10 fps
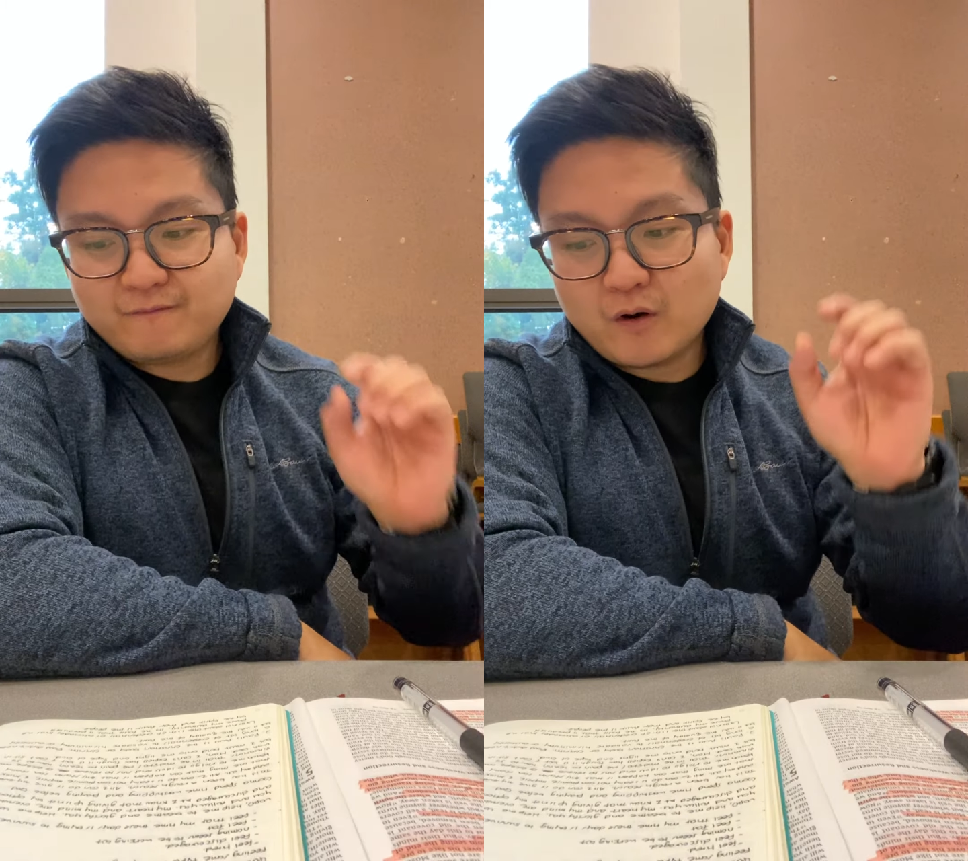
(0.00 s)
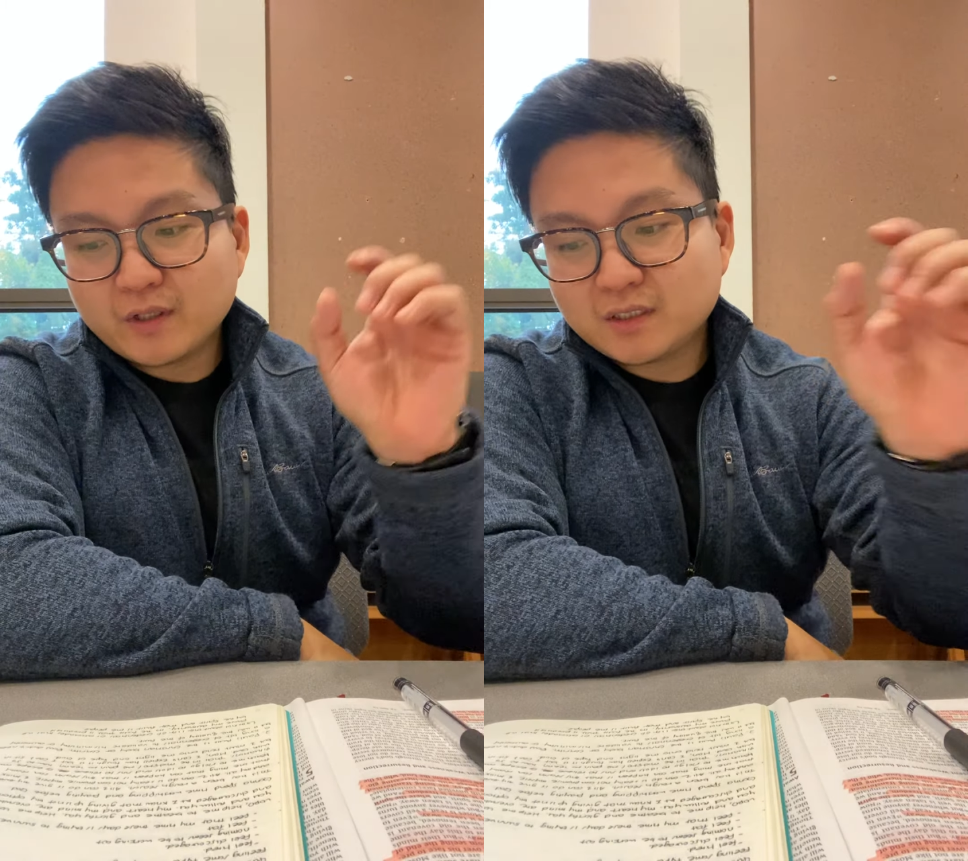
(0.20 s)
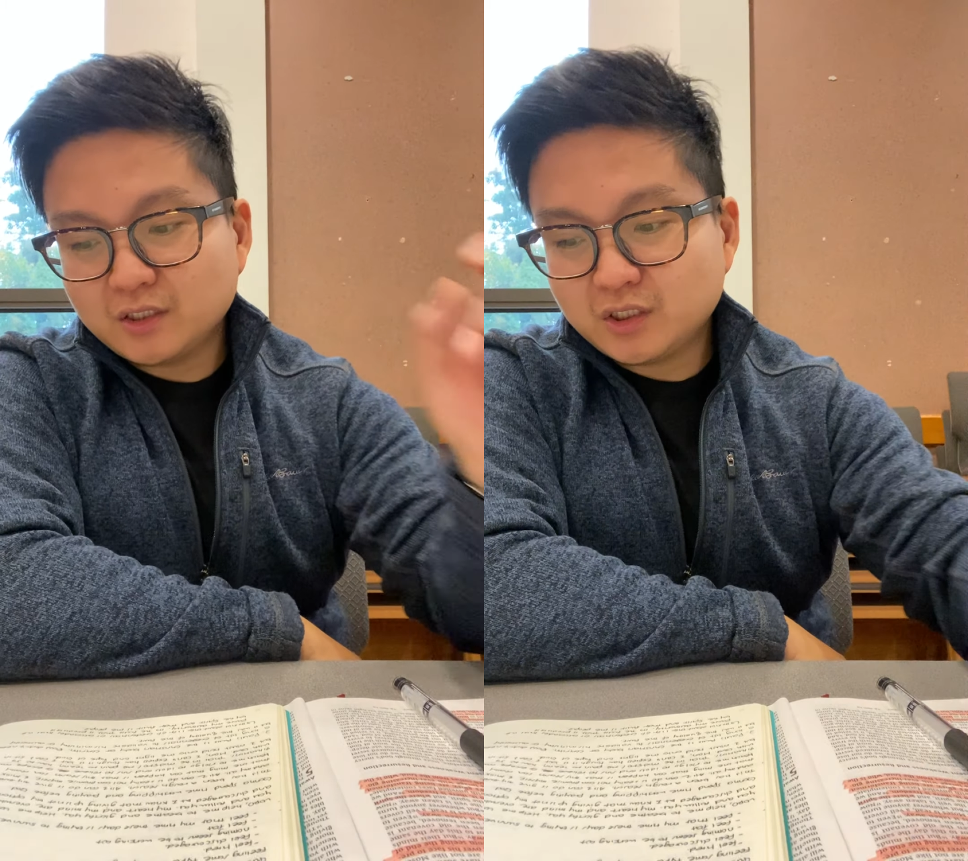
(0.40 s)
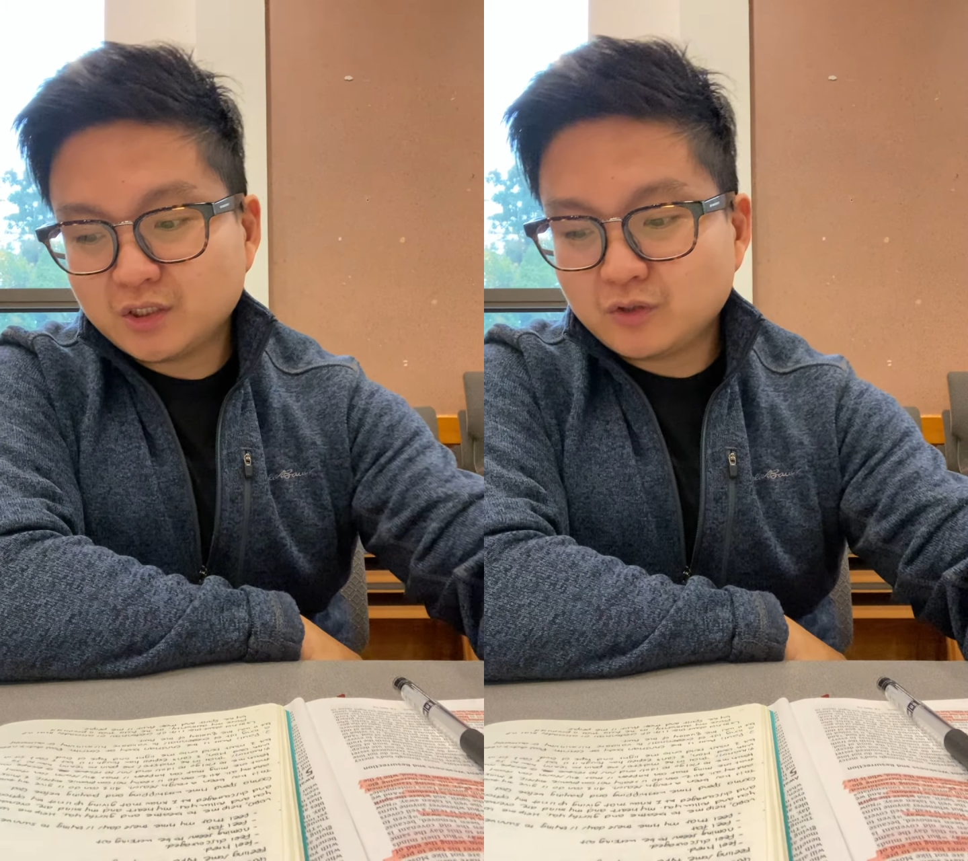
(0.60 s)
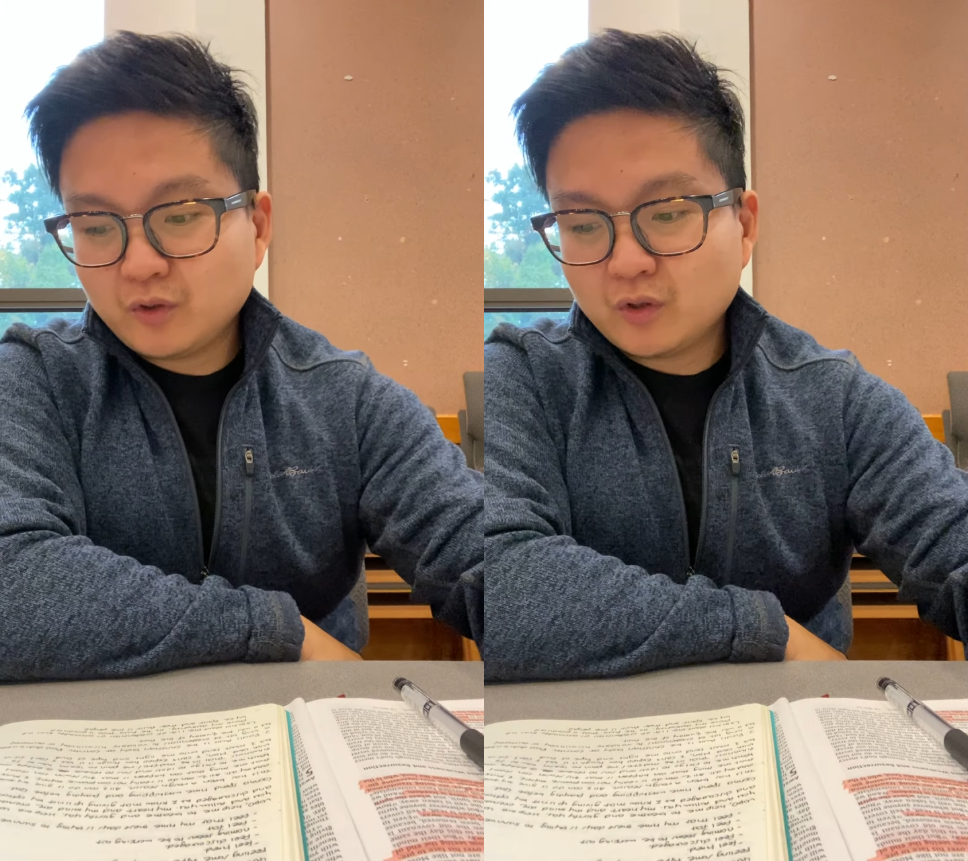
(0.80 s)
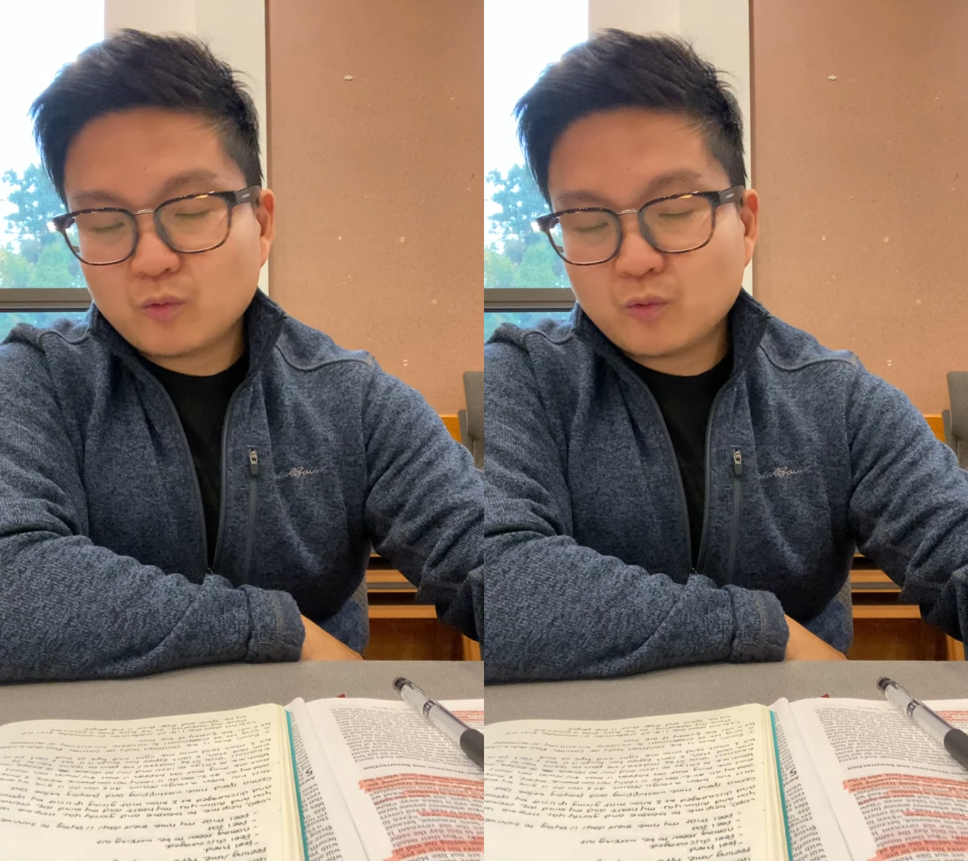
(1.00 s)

focus on just doing the